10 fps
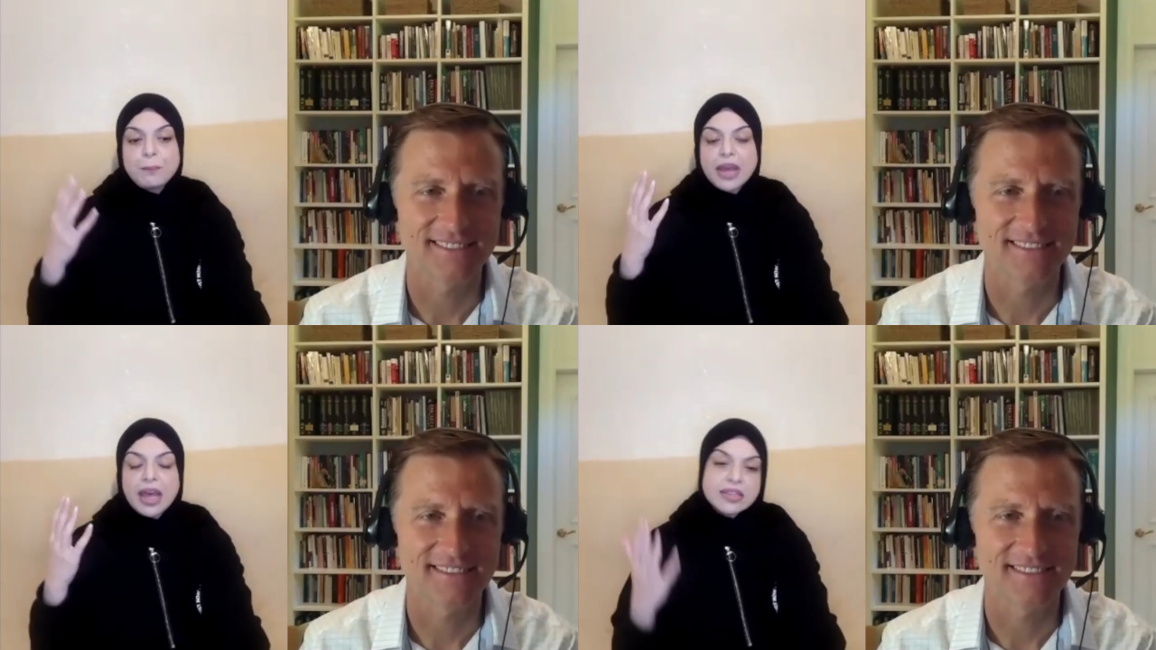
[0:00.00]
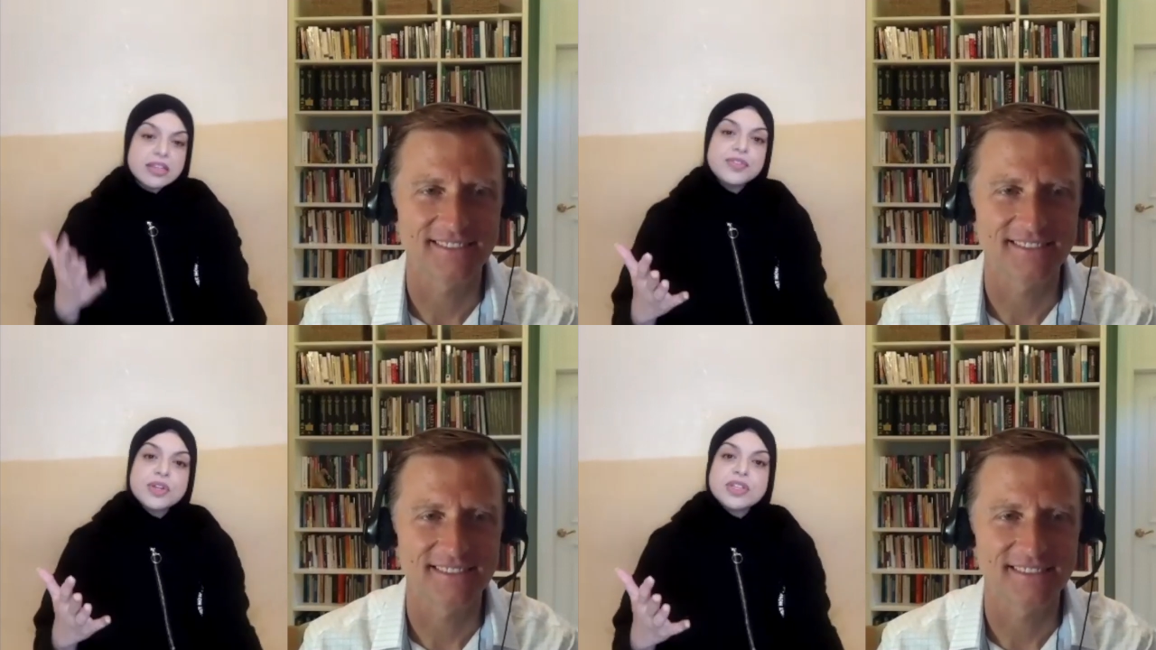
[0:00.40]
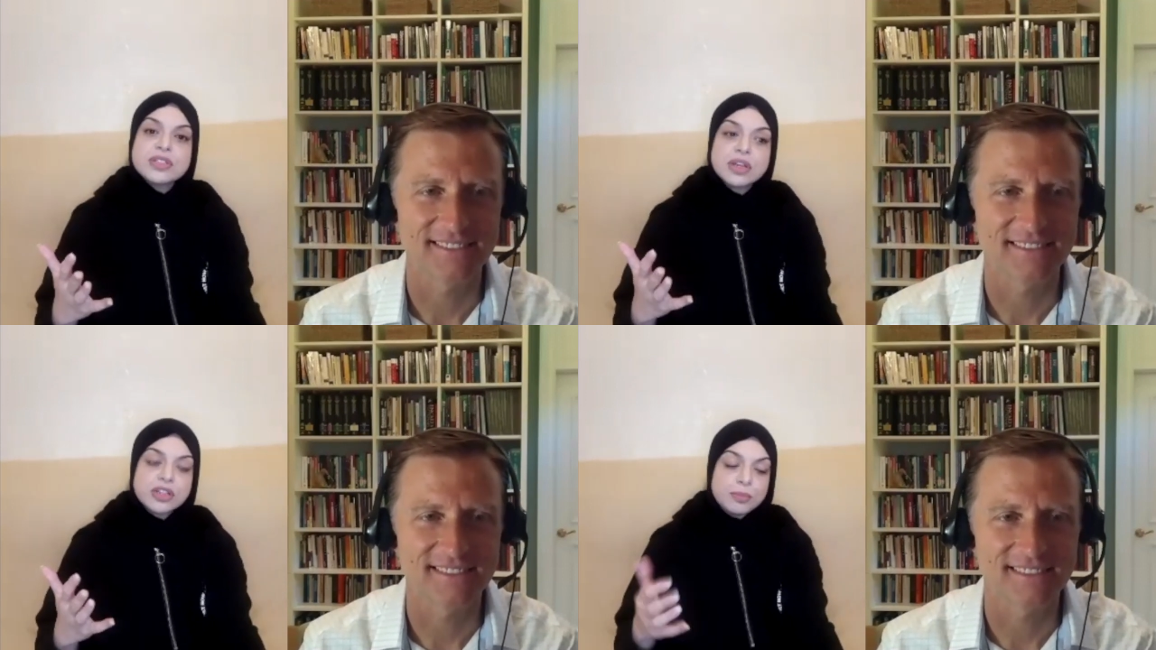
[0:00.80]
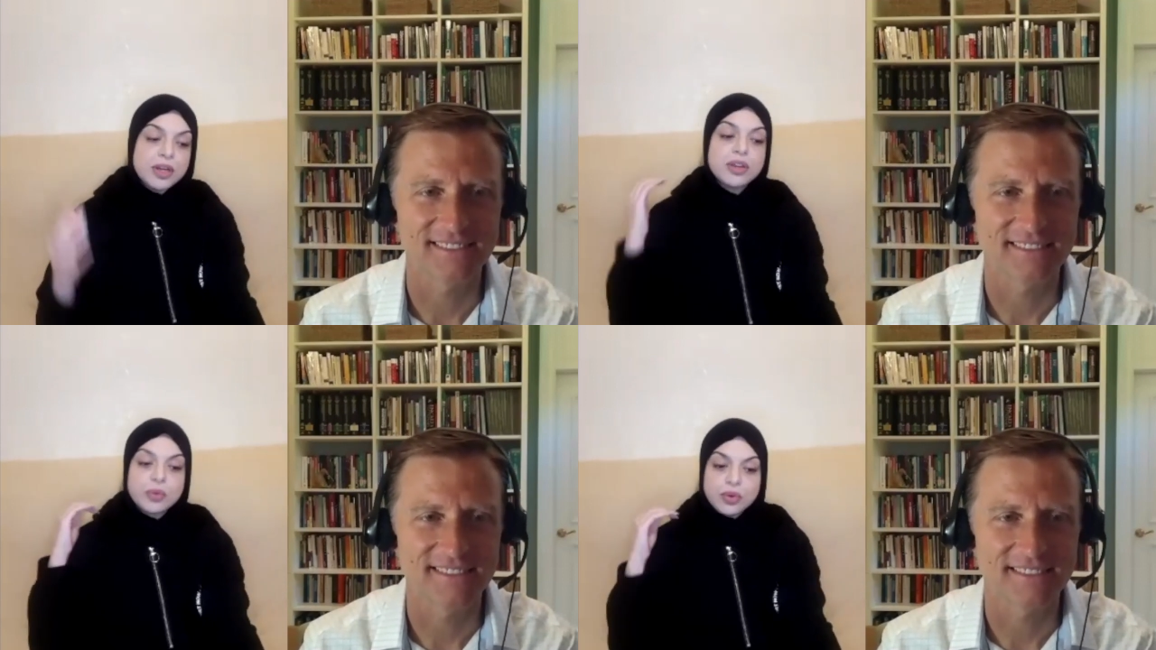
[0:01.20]
Speaker 1: as I've noticed, Dr.
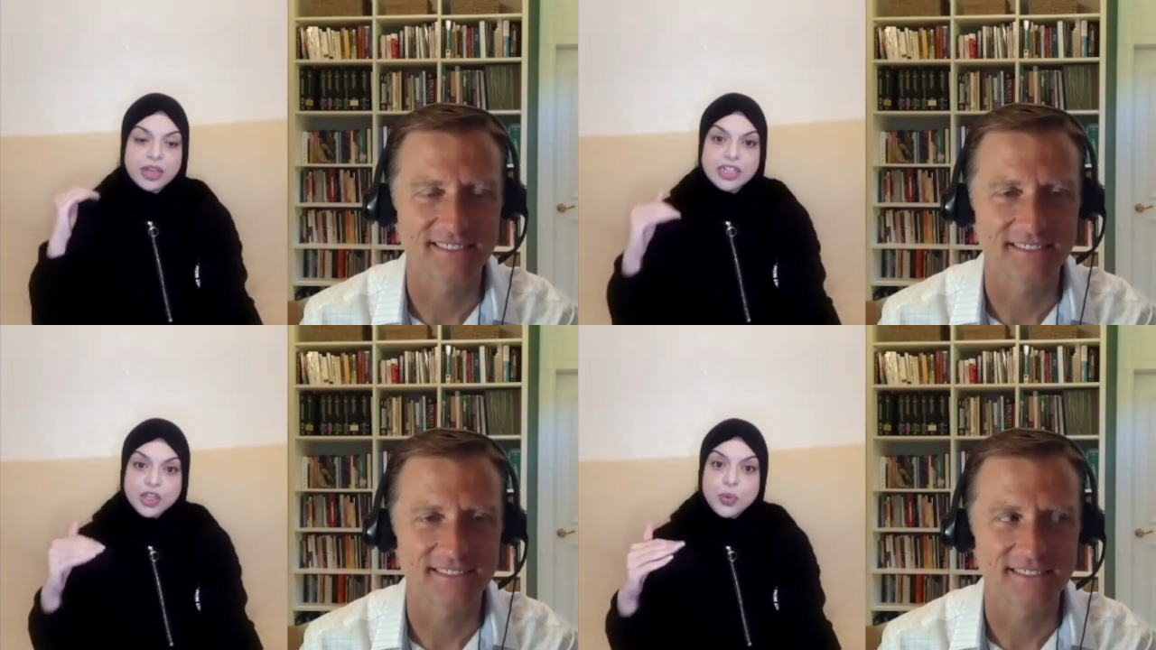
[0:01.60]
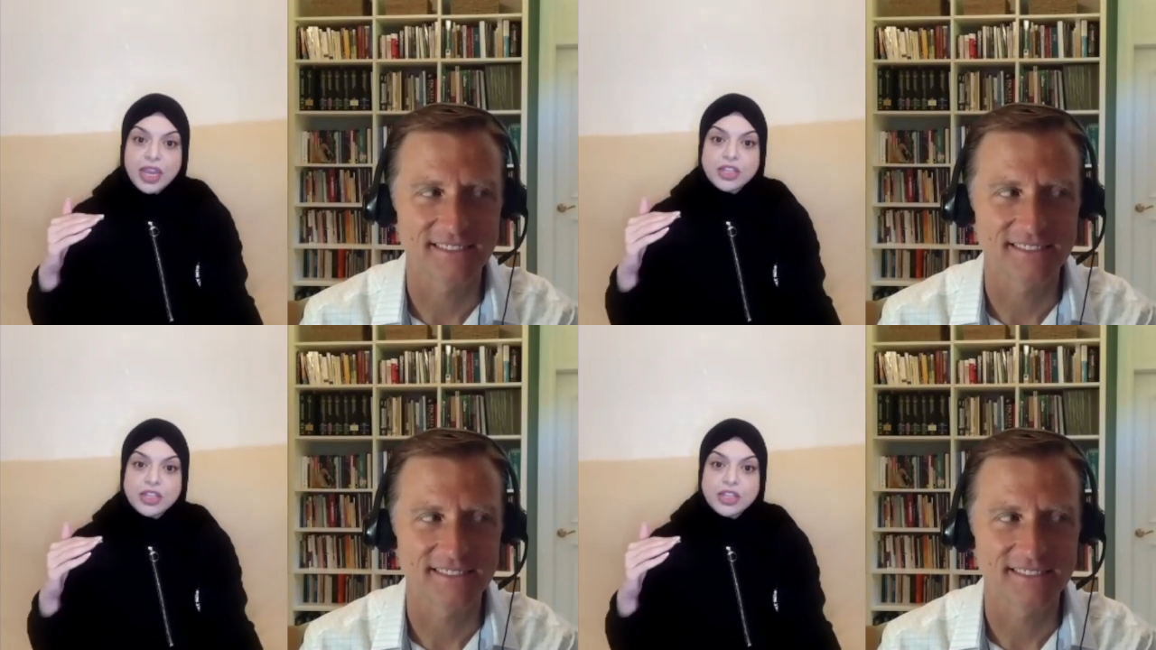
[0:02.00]
Berg, in Kuwait